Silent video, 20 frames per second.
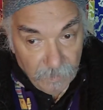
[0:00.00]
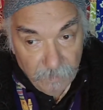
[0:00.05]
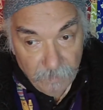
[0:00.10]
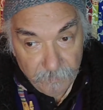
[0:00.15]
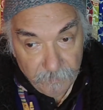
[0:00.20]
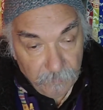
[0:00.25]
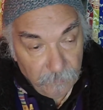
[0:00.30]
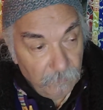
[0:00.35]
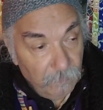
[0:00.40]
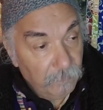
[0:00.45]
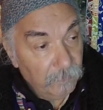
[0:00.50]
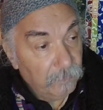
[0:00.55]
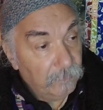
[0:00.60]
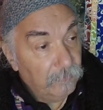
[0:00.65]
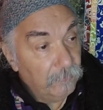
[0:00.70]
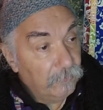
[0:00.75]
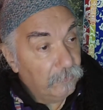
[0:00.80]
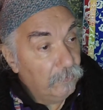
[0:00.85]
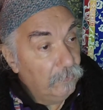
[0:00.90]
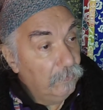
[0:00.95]
as they're going
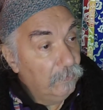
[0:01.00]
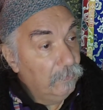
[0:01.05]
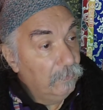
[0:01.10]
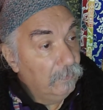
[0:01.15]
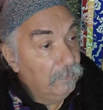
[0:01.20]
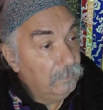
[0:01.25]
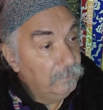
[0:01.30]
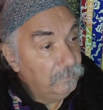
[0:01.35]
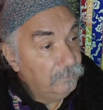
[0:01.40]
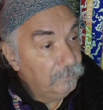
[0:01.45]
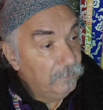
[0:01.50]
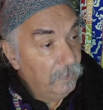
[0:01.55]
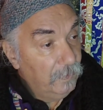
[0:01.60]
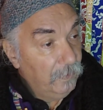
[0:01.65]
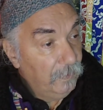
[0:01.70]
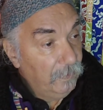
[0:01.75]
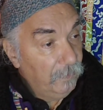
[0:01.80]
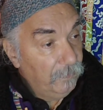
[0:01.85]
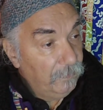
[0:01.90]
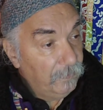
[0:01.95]
through school.
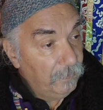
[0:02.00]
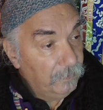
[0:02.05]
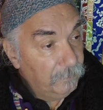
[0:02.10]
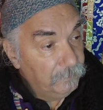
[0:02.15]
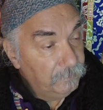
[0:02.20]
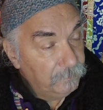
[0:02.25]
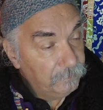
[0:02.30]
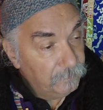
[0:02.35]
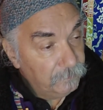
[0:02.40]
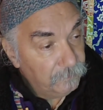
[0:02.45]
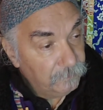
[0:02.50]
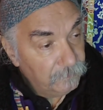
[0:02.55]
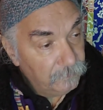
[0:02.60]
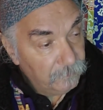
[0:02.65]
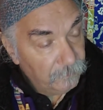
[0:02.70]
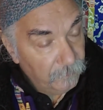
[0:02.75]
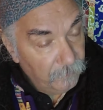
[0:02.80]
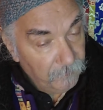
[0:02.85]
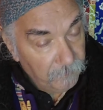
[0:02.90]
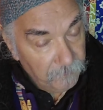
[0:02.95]

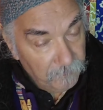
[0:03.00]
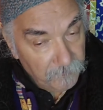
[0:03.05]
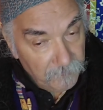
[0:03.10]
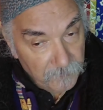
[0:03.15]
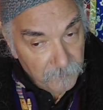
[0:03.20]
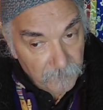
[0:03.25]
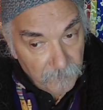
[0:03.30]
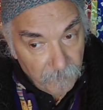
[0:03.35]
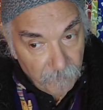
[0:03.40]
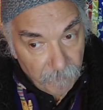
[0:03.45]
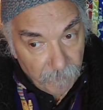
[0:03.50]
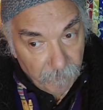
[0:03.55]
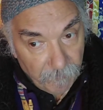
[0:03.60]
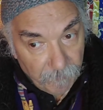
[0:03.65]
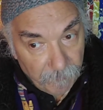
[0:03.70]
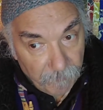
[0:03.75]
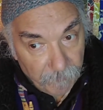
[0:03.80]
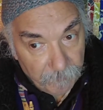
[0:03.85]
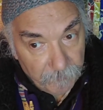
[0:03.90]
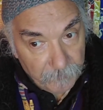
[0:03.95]

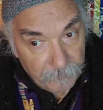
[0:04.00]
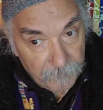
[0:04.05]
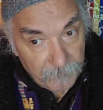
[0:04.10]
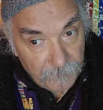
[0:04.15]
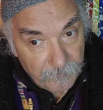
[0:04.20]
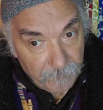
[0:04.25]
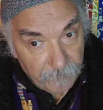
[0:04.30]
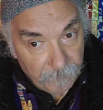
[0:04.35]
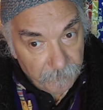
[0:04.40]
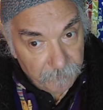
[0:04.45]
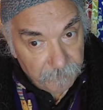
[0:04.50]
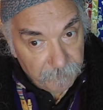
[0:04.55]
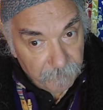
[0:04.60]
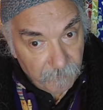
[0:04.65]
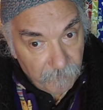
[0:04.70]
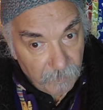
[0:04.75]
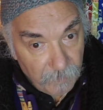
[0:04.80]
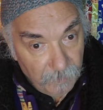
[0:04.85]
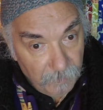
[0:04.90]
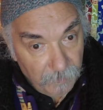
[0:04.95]
mm-hmm.
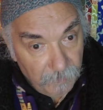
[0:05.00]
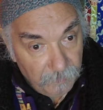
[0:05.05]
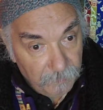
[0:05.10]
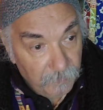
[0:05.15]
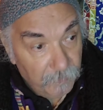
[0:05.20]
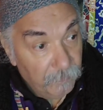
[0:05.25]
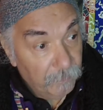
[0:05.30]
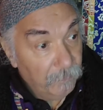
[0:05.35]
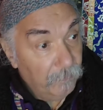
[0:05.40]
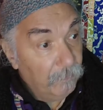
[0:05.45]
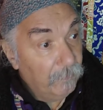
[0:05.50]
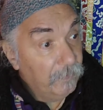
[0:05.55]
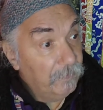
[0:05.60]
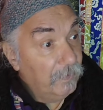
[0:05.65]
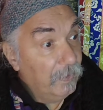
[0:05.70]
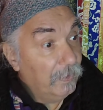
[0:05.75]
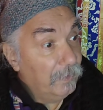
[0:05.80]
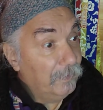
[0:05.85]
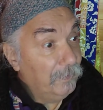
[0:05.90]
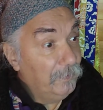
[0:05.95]
They don't know
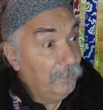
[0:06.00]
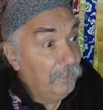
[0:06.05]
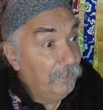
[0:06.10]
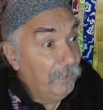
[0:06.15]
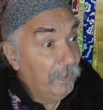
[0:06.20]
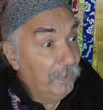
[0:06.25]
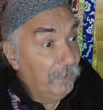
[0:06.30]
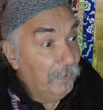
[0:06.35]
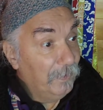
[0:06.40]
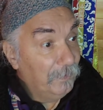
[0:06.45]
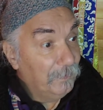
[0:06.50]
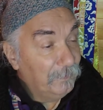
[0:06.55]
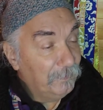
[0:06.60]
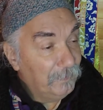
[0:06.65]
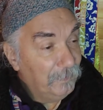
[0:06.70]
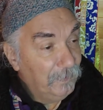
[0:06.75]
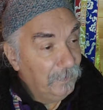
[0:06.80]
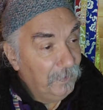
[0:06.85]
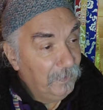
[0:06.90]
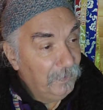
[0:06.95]
exactly who they are.
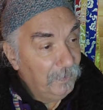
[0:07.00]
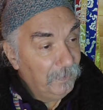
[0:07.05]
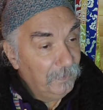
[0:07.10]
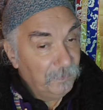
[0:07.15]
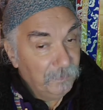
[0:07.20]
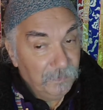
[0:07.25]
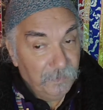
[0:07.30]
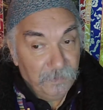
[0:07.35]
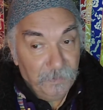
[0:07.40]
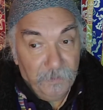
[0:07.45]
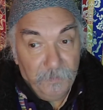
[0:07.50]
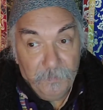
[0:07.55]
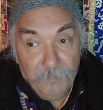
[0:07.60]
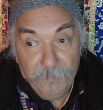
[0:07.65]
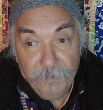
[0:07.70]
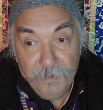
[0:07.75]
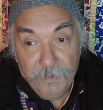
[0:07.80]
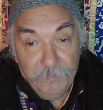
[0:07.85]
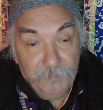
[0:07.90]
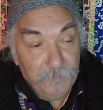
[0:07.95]
They are
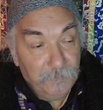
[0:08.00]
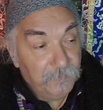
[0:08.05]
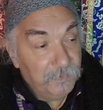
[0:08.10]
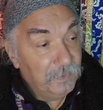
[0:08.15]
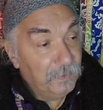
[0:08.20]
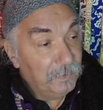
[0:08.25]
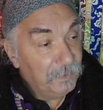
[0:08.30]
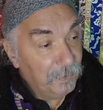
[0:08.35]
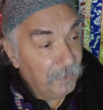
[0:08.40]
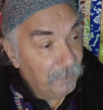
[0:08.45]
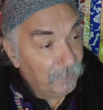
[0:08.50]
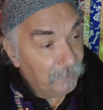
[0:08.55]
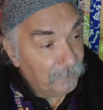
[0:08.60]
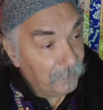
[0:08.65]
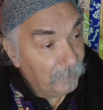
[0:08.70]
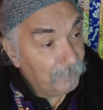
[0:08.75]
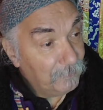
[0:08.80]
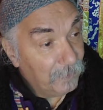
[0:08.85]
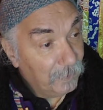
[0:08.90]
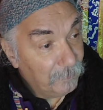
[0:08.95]
whatever you think they are.
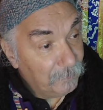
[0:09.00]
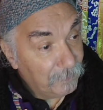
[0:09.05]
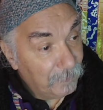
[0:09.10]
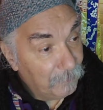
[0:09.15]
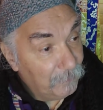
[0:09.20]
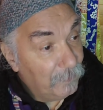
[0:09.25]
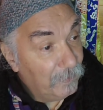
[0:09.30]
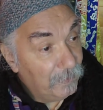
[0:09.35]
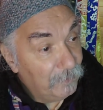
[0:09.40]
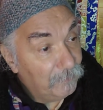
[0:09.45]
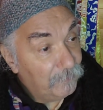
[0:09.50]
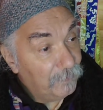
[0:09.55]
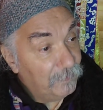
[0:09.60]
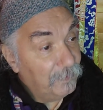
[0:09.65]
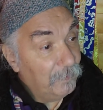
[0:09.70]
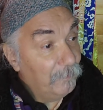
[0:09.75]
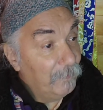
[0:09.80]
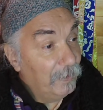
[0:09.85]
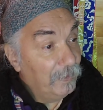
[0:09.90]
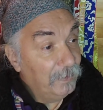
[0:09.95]
Sometimes they're waiting for
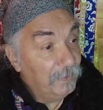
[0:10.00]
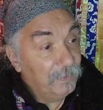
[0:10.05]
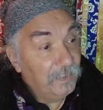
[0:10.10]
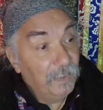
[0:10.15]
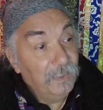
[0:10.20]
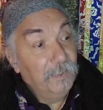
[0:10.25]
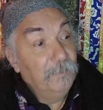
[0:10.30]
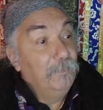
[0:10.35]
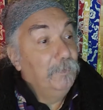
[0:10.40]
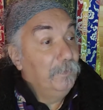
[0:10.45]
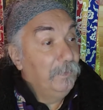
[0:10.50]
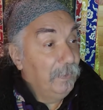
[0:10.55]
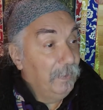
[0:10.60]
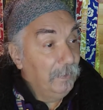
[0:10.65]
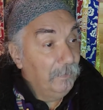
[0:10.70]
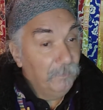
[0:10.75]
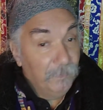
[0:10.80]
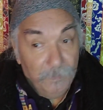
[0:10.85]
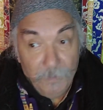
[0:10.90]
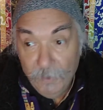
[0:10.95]
somebody to tell them who they
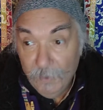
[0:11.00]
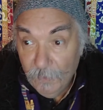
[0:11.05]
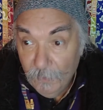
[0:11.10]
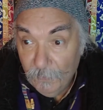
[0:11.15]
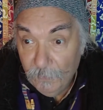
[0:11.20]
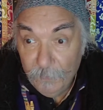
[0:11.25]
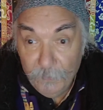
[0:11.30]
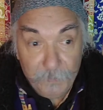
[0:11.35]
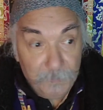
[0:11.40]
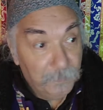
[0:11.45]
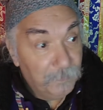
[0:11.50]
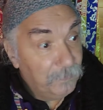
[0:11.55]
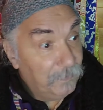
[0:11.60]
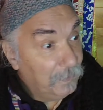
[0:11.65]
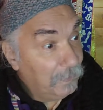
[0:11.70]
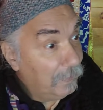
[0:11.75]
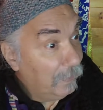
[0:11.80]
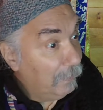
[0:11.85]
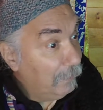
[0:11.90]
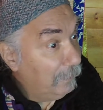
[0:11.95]
are. Who do you
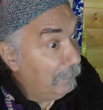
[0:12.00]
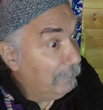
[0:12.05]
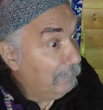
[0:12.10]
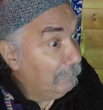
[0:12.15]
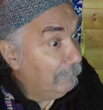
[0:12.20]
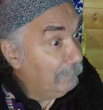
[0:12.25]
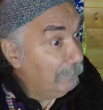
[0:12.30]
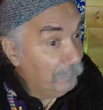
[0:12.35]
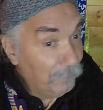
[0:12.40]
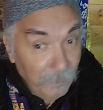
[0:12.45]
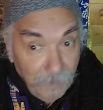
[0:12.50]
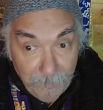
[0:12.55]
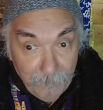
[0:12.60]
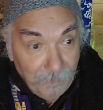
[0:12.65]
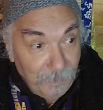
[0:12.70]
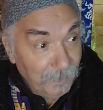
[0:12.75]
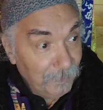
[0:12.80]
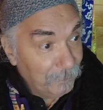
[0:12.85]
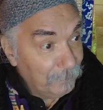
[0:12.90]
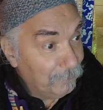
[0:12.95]
think I am? Who am
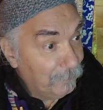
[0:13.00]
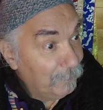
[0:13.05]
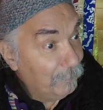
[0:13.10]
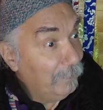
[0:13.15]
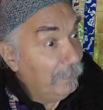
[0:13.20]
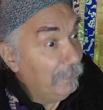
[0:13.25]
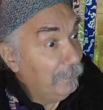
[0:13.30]
I? What do I